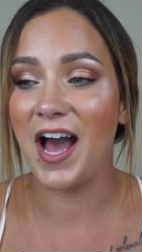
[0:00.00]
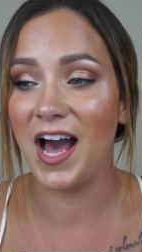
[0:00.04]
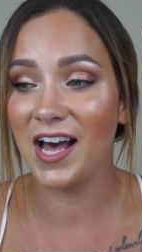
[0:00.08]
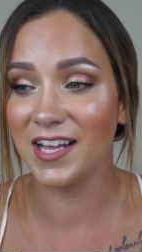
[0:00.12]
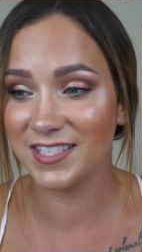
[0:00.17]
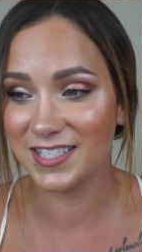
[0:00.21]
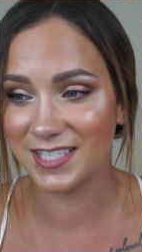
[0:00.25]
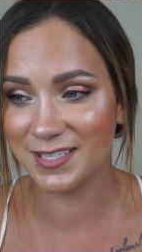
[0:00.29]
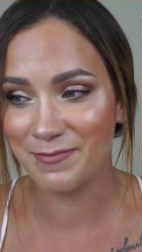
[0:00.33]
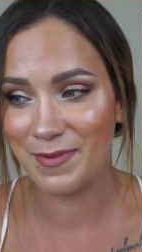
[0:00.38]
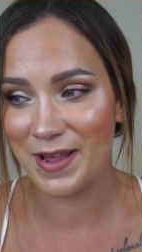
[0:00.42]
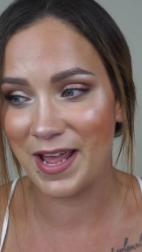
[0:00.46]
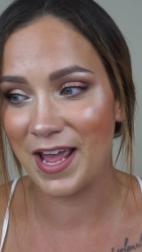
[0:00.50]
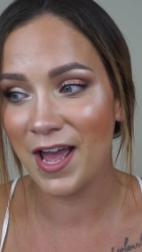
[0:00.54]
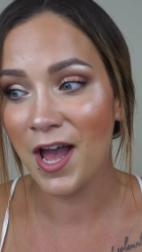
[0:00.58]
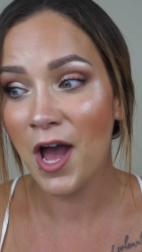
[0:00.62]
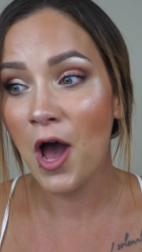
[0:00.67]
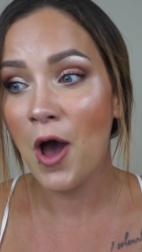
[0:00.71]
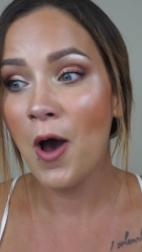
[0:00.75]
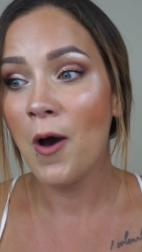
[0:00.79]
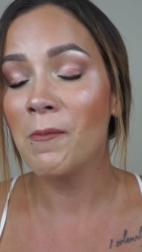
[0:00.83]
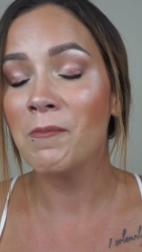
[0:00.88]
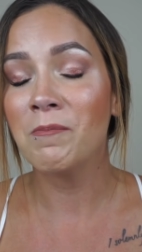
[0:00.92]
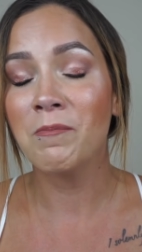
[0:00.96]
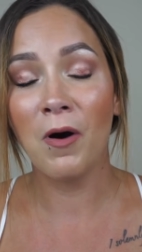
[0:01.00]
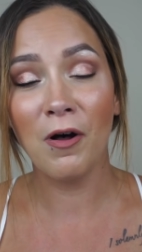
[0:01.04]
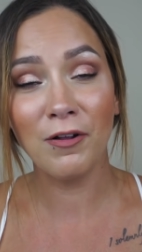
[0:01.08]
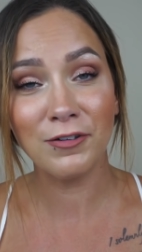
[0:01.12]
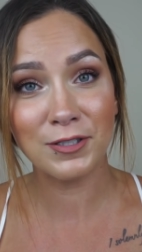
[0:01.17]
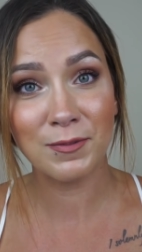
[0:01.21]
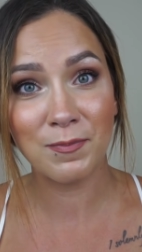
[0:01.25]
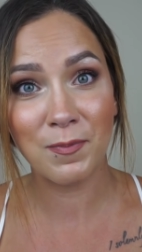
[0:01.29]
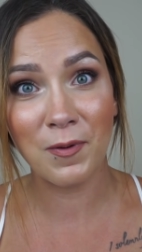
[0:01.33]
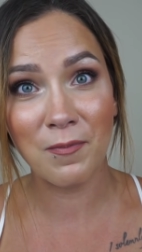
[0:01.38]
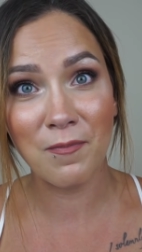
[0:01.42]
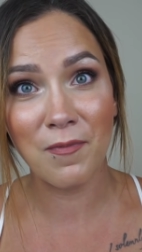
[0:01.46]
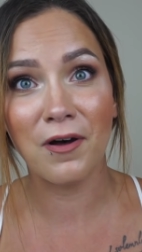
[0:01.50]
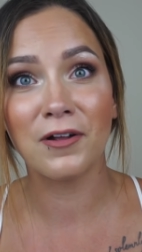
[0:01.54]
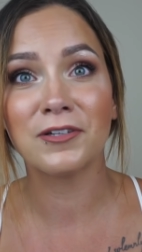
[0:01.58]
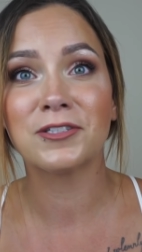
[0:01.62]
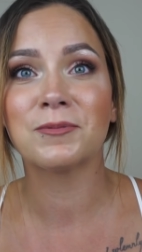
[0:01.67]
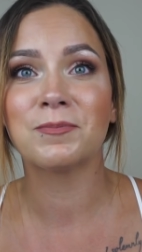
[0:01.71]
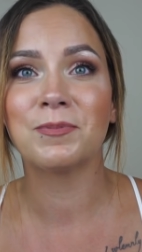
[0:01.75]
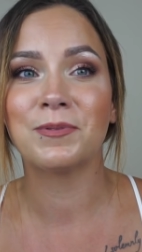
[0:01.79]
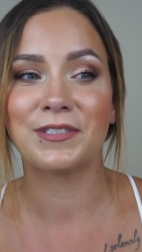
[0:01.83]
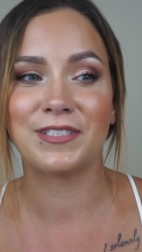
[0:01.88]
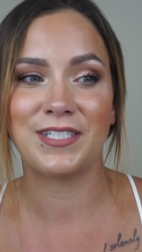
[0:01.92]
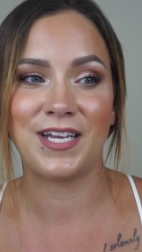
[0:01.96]
asked me, multiple,
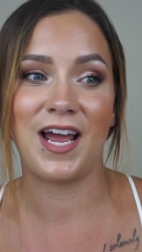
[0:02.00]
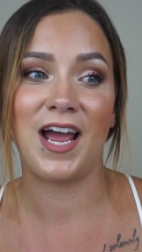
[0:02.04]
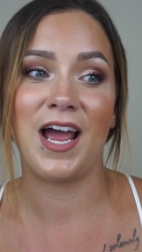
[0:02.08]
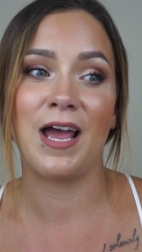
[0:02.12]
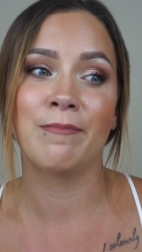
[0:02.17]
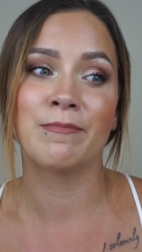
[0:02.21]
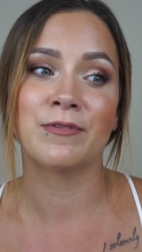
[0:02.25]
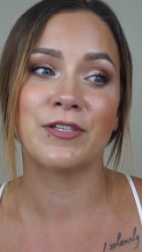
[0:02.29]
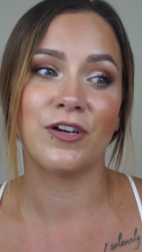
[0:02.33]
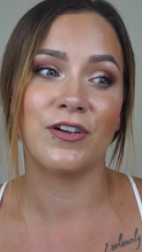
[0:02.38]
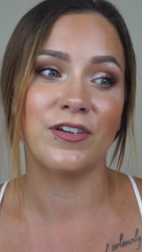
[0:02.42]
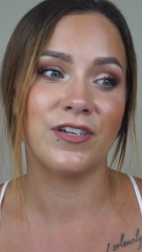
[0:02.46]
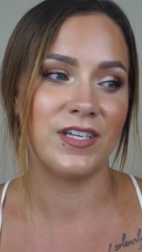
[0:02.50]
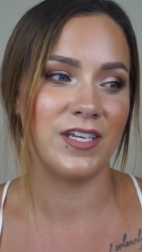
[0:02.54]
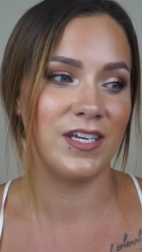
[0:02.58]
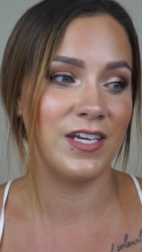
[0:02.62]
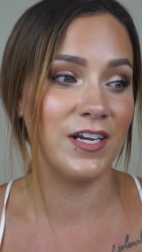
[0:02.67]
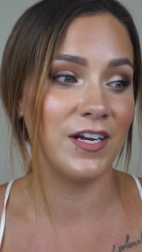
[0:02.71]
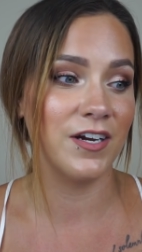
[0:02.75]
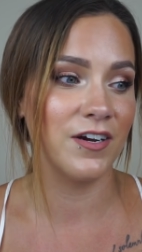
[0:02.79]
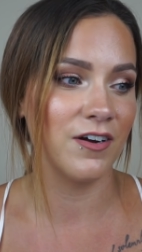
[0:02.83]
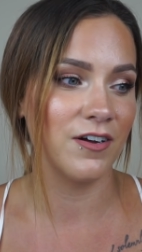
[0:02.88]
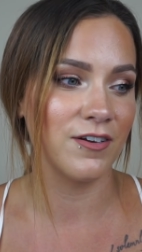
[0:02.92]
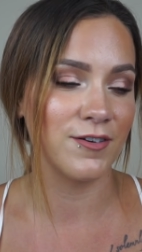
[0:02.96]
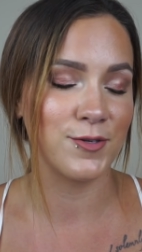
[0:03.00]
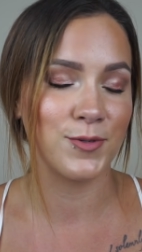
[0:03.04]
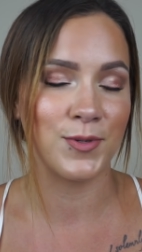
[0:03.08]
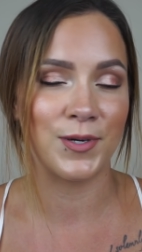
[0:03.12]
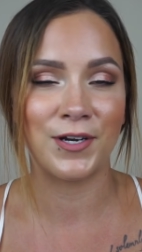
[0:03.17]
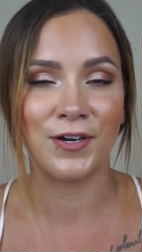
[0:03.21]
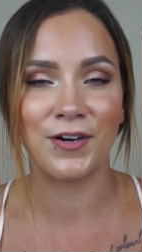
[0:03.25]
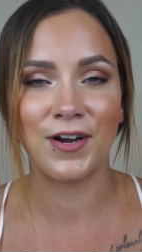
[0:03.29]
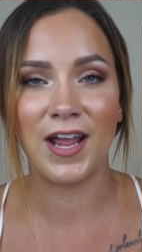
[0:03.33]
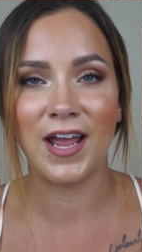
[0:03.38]
multiple times on here, on Twitter,